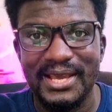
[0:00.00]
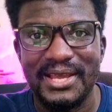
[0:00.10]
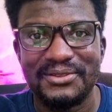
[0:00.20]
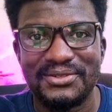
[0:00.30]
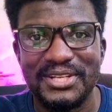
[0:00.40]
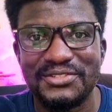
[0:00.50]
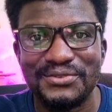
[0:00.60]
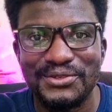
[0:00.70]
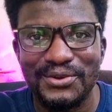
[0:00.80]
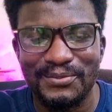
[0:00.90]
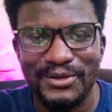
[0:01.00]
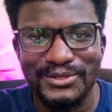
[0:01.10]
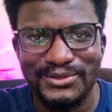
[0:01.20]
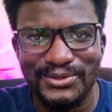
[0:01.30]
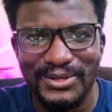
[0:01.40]
In today's video I'm going
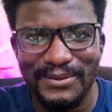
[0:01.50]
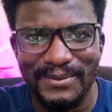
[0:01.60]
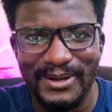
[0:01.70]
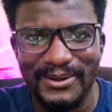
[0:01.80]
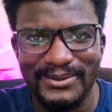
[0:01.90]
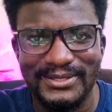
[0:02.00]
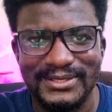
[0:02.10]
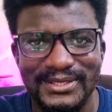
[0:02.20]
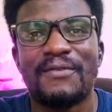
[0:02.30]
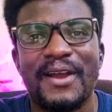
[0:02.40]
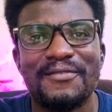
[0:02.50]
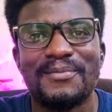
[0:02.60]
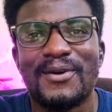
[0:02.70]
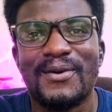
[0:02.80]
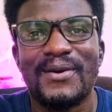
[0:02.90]
to talk about 5
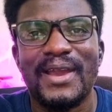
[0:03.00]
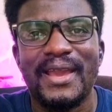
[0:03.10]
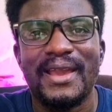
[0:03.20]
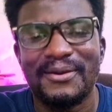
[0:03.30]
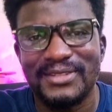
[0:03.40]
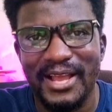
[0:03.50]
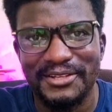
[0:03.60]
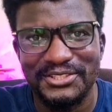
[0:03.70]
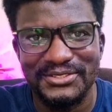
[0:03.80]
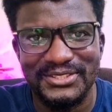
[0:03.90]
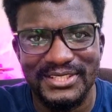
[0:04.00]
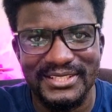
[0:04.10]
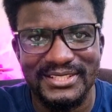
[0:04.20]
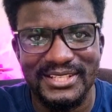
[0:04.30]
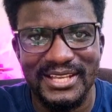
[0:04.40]
more health action
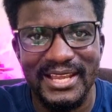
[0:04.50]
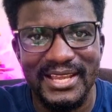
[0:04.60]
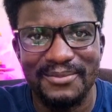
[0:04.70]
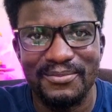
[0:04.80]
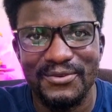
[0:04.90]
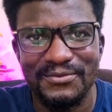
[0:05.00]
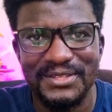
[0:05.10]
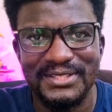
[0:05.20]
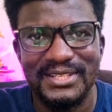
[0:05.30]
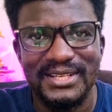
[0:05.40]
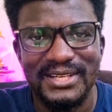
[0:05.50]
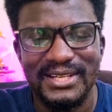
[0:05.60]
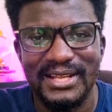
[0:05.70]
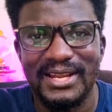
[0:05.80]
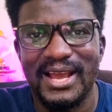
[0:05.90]
scenes in movies
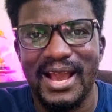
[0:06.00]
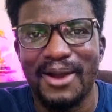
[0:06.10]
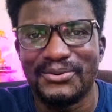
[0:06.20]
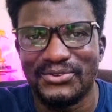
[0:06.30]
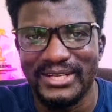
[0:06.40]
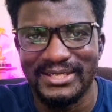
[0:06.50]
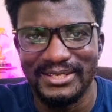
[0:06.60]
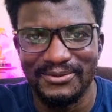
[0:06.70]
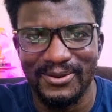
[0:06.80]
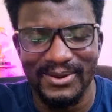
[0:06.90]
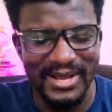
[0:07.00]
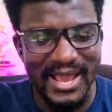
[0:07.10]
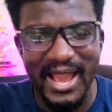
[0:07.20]
that are outrightly wrong.